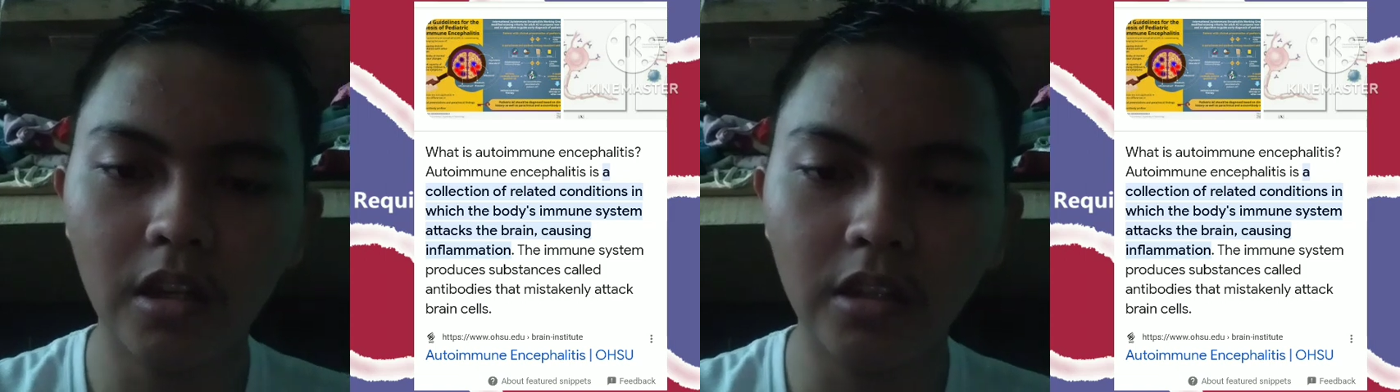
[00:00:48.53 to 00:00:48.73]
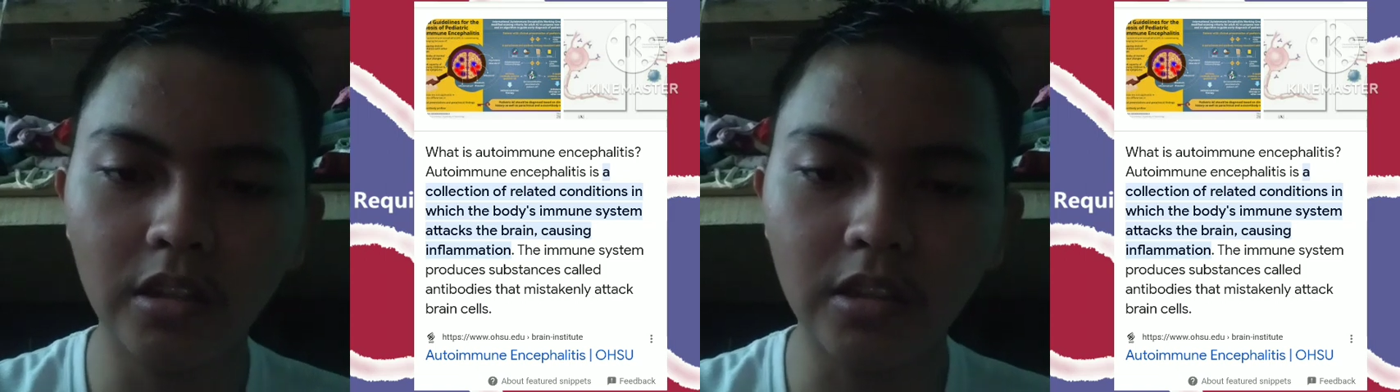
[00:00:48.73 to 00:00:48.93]

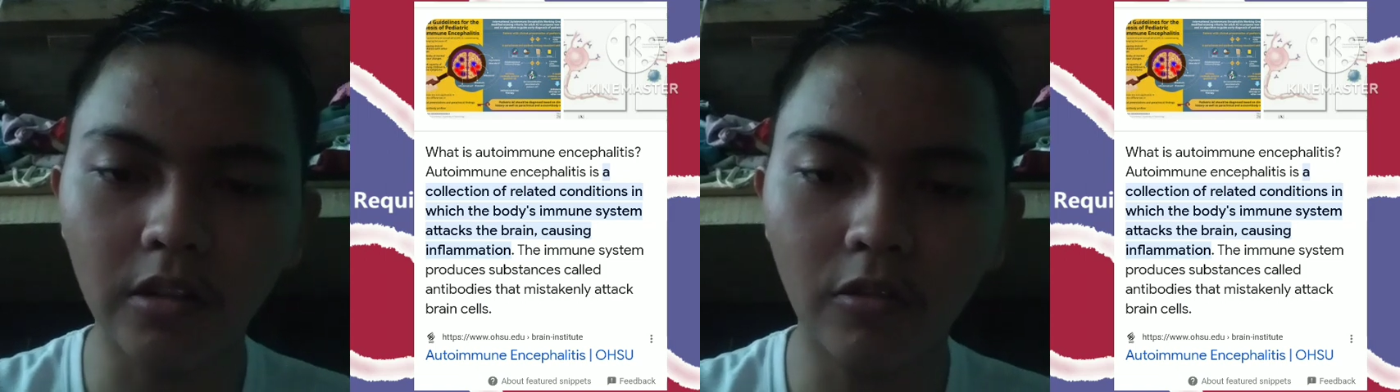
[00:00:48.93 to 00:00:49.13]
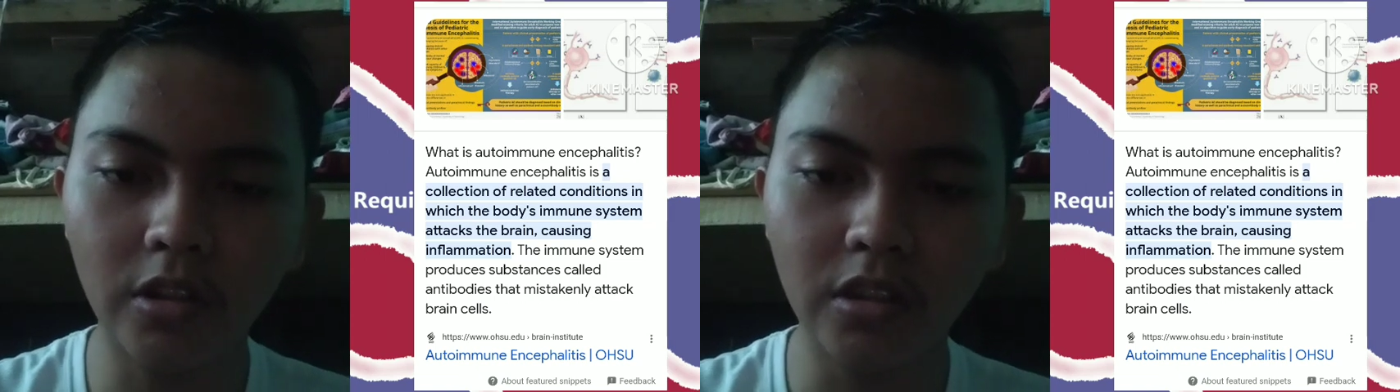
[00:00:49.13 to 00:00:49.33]
It's
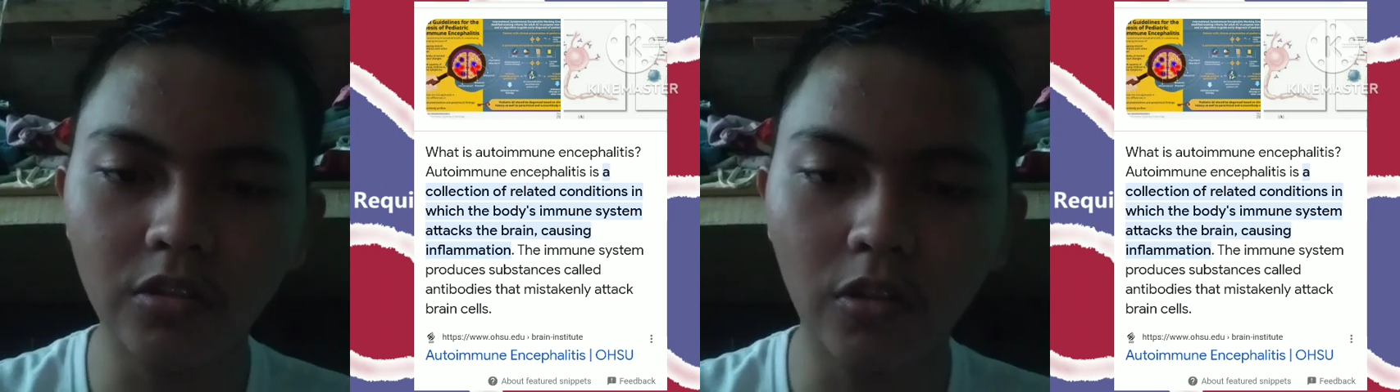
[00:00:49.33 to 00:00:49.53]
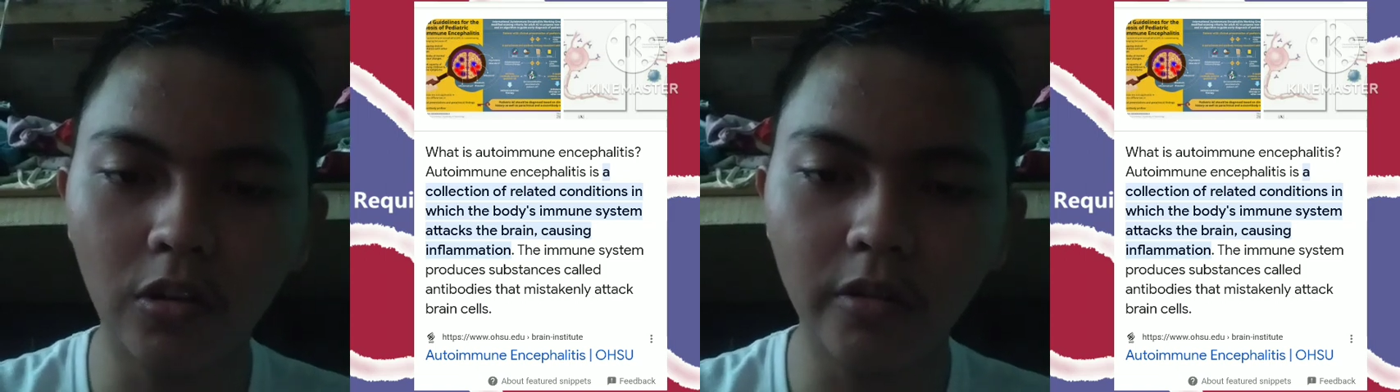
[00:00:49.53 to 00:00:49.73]
according to
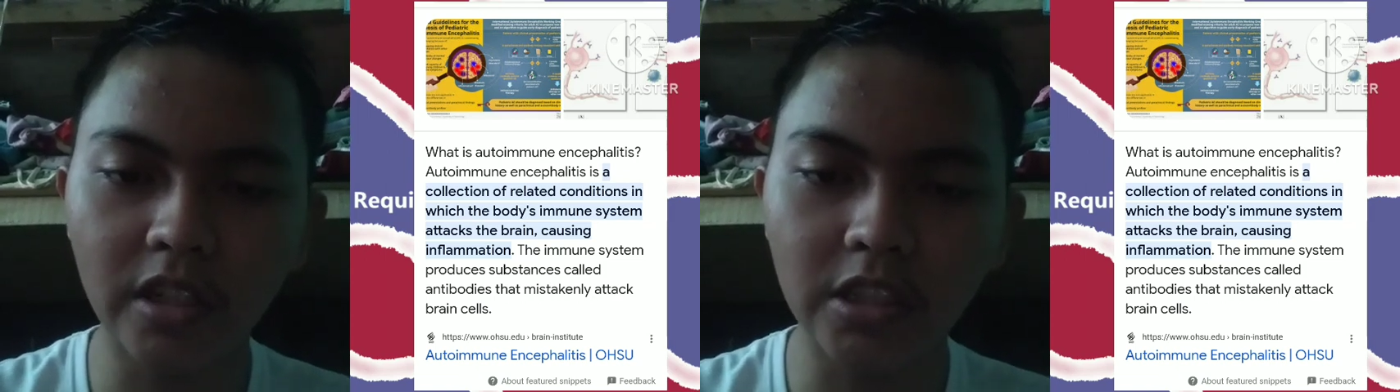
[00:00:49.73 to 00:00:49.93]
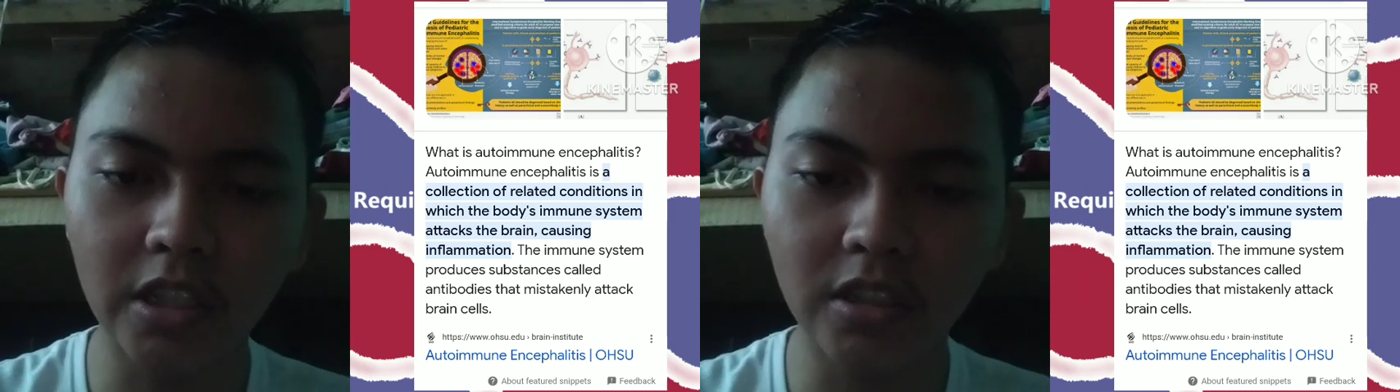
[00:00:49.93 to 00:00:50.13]

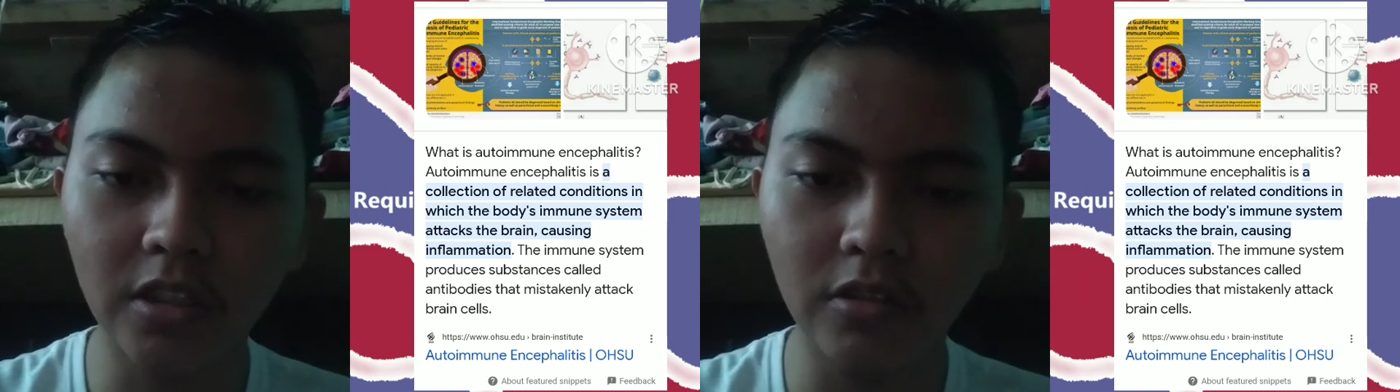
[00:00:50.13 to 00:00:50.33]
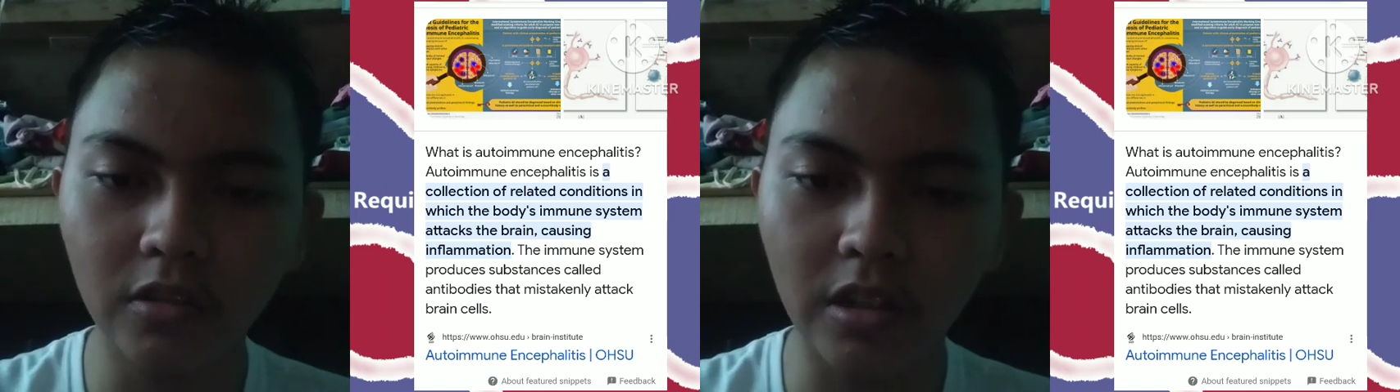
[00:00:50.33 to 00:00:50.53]

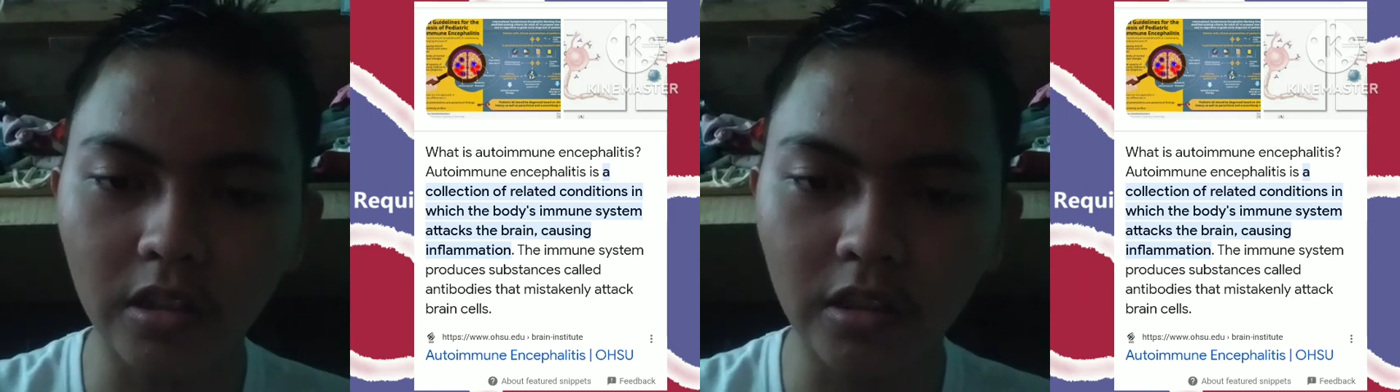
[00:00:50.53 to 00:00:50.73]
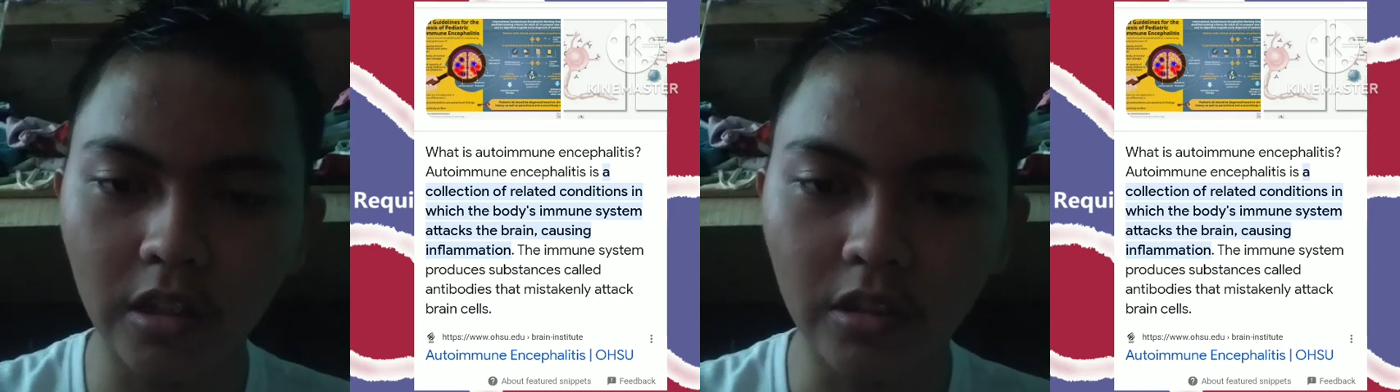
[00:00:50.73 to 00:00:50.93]
OHSU that
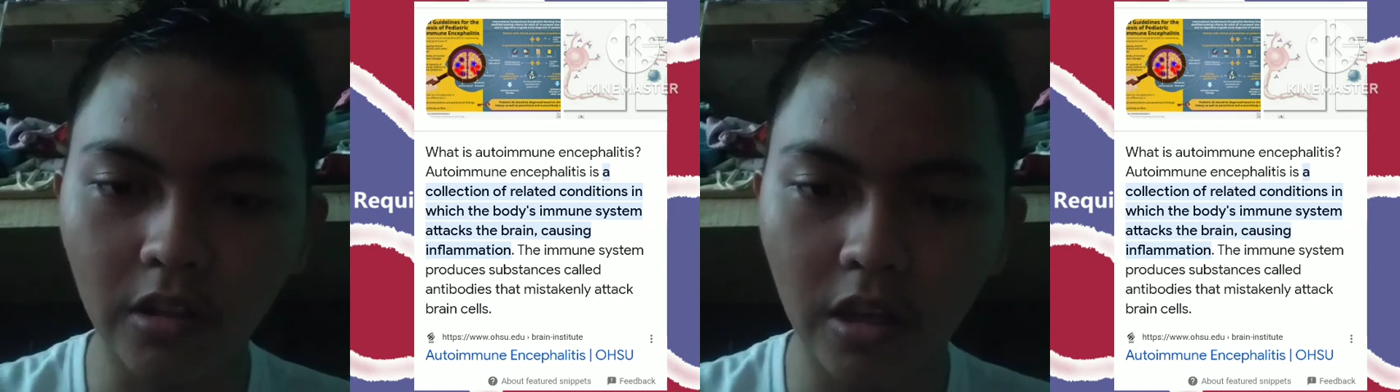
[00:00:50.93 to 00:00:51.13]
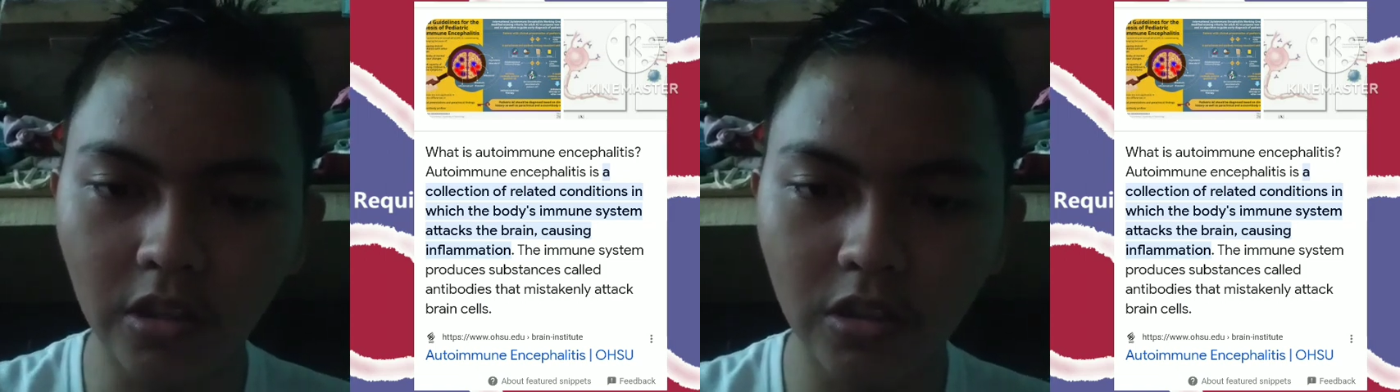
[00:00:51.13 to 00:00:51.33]

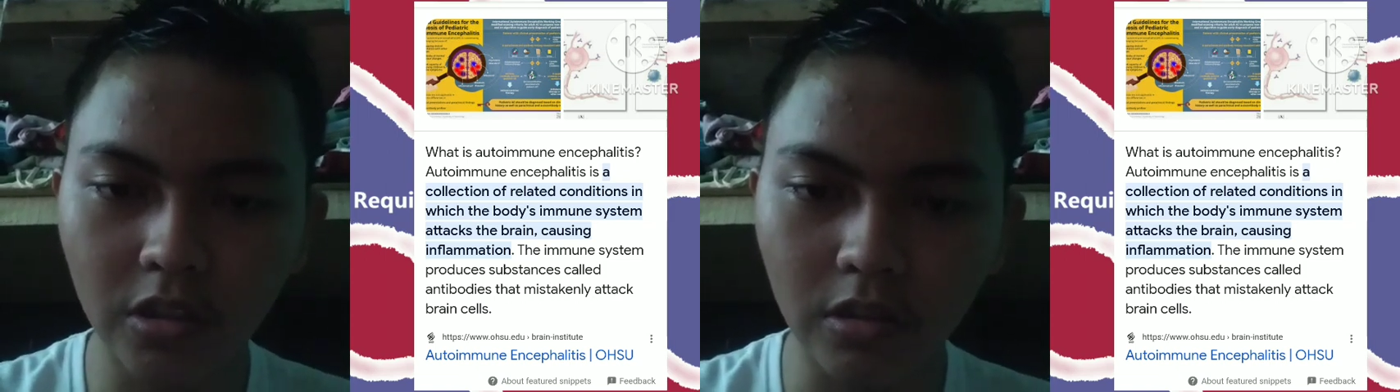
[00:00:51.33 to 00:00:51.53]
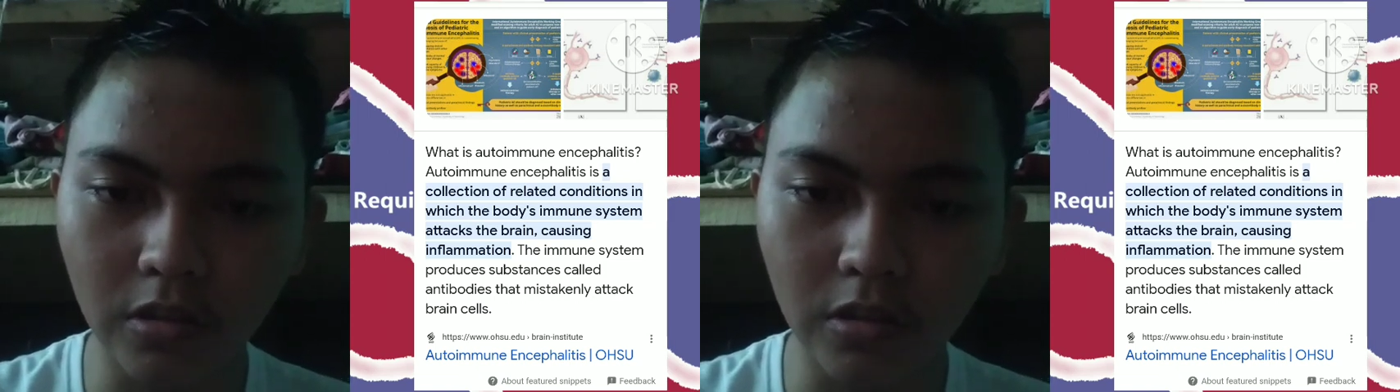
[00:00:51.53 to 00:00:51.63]
Education